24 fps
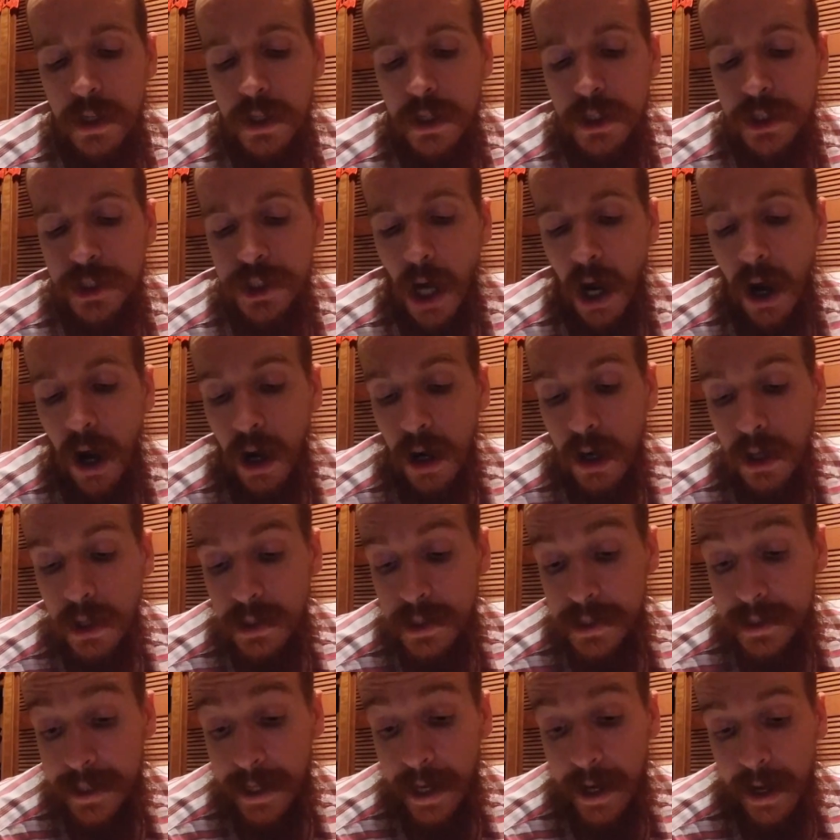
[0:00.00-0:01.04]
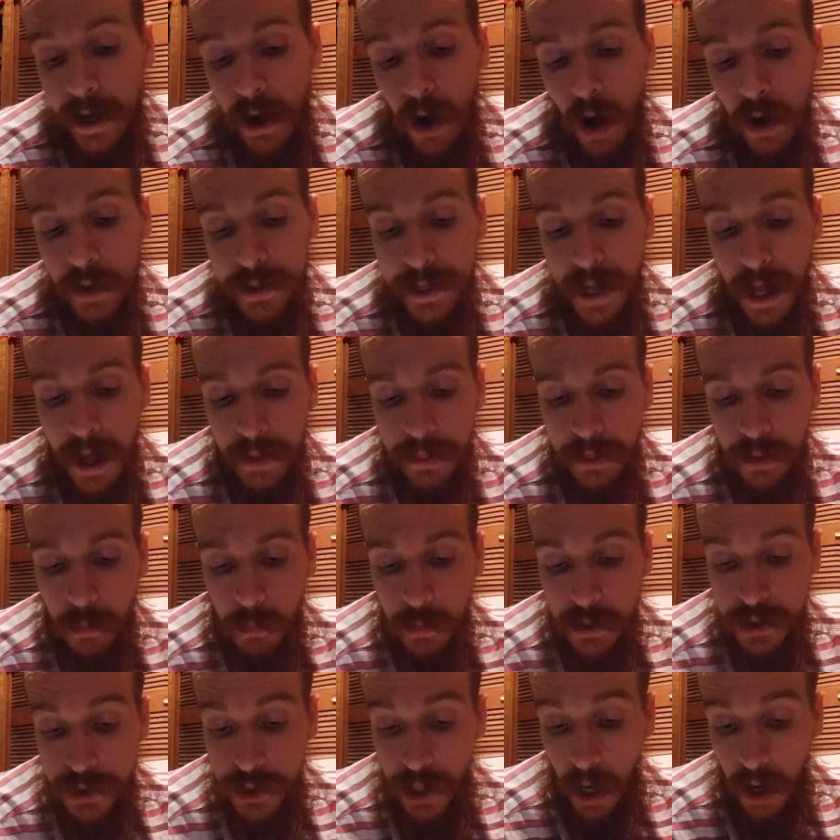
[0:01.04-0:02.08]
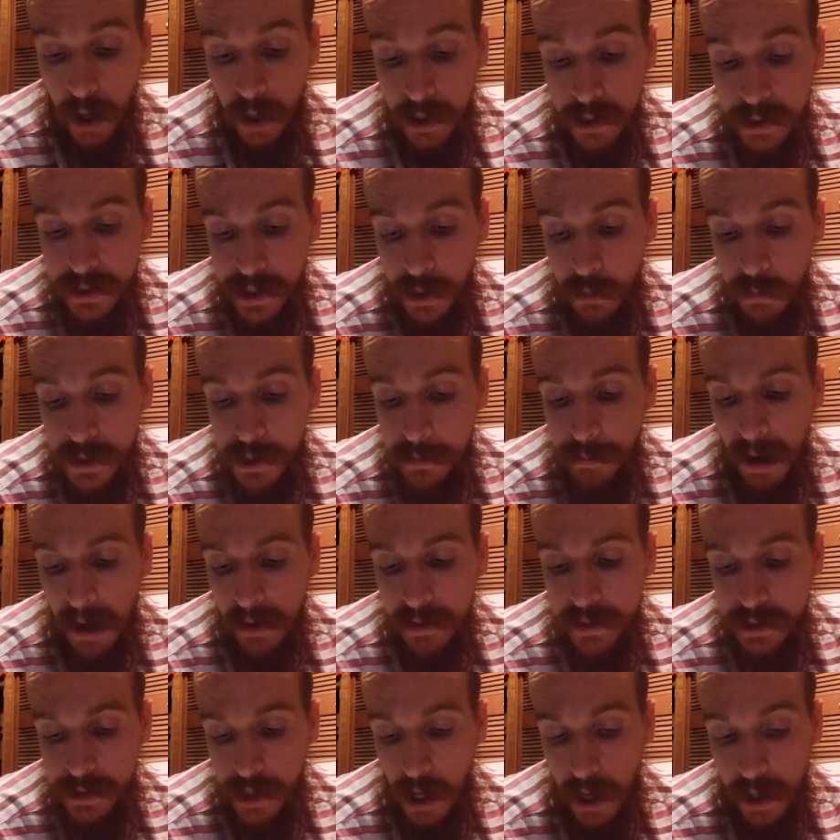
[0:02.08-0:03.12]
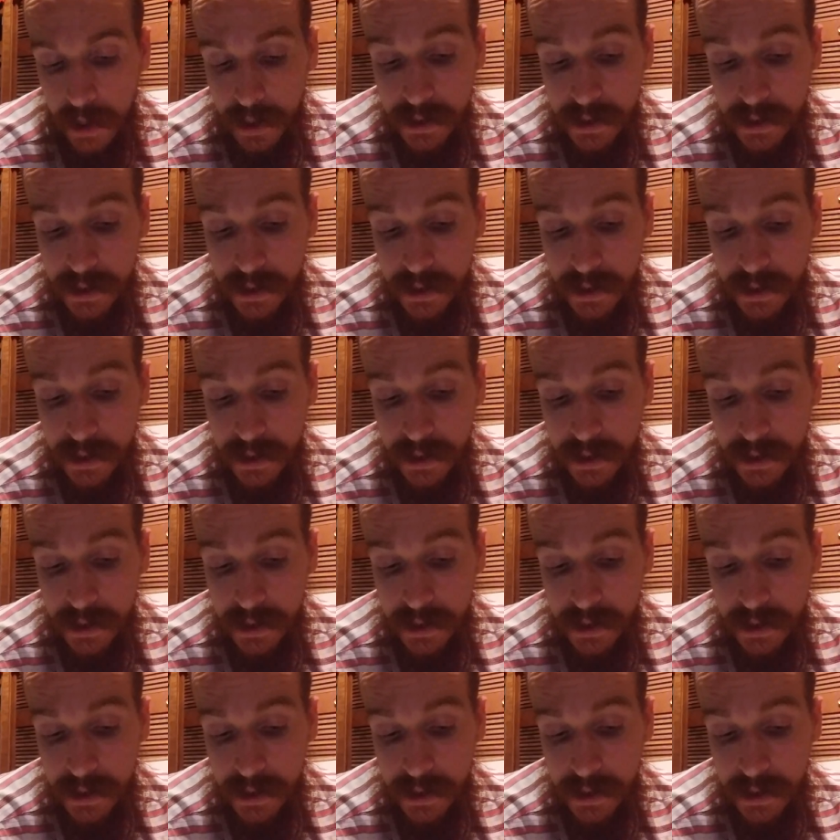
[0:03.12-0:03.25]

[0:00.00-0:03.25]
Chuang Tze on death. When Chuang Tze was about to die,